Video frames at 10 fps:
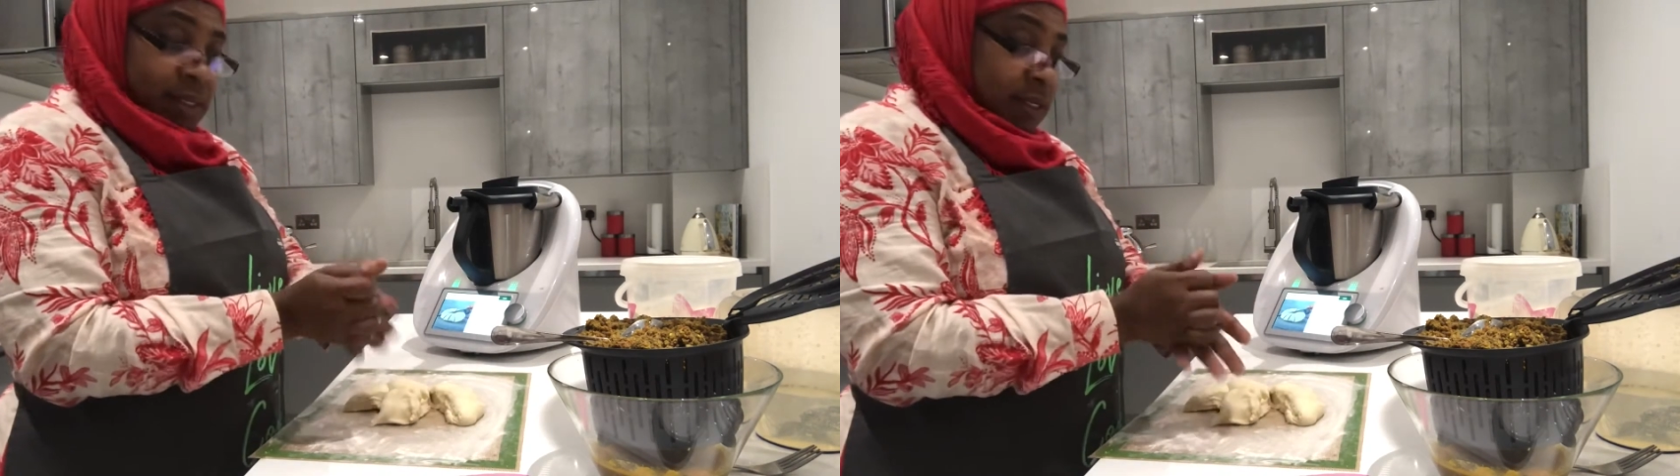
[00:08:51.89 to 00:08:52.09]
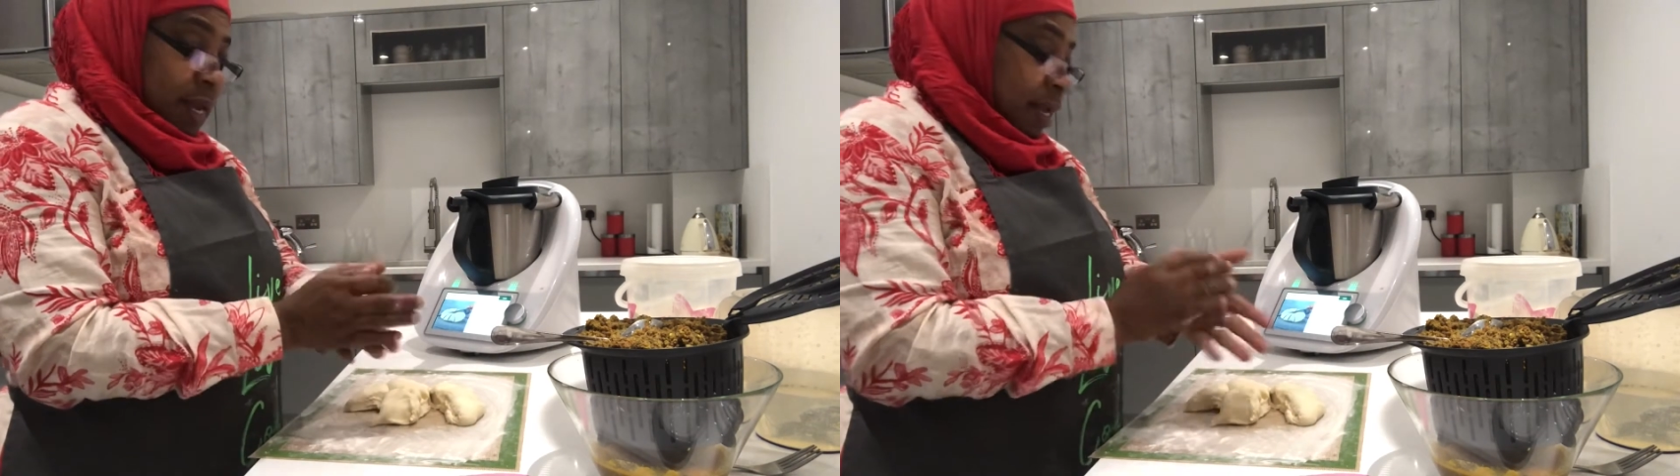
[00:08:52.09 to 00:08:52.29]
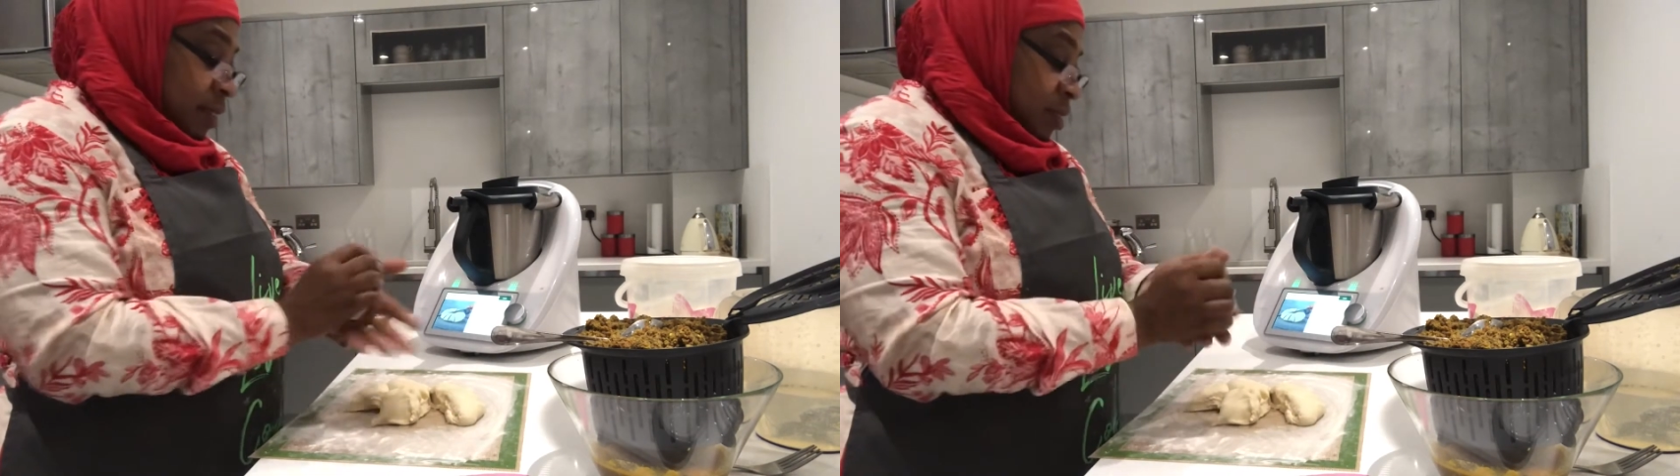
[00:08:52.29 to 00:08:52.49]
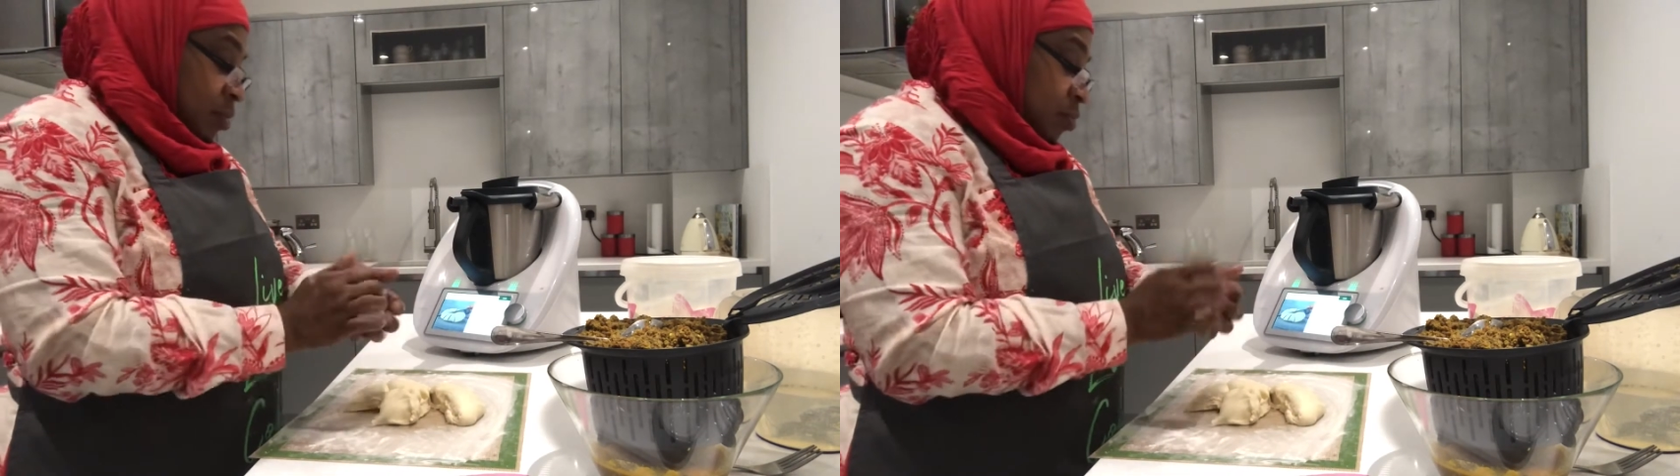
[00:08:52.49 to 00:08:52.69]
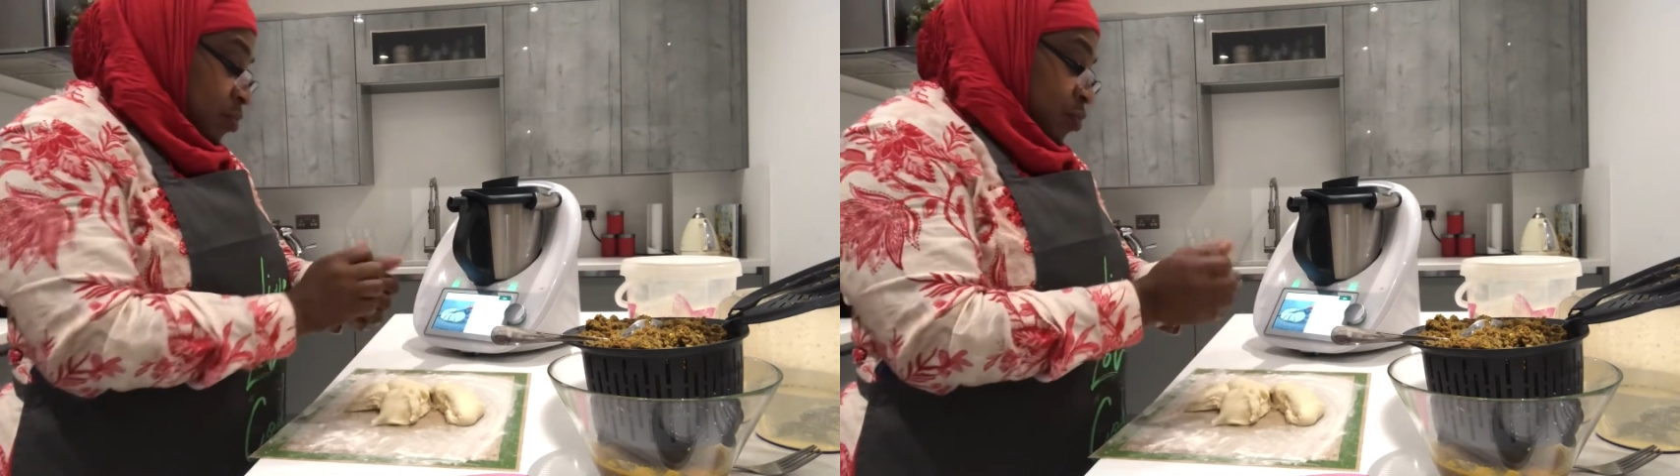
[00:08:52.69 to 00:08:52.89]
that is,
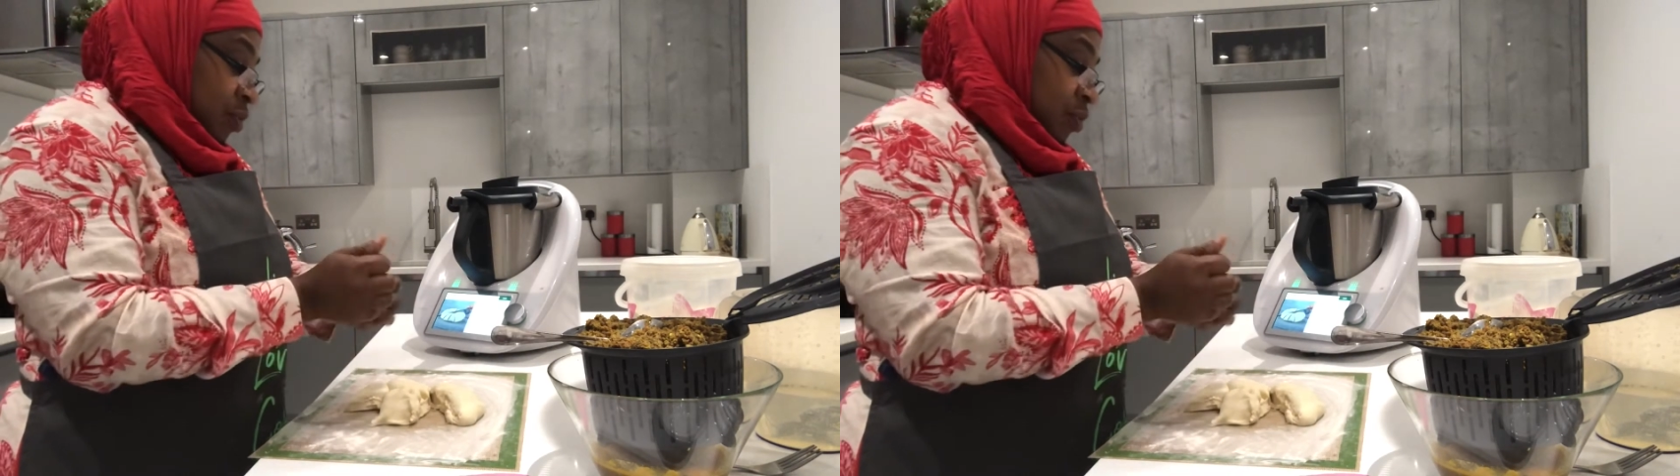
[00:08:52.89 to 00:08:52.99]
we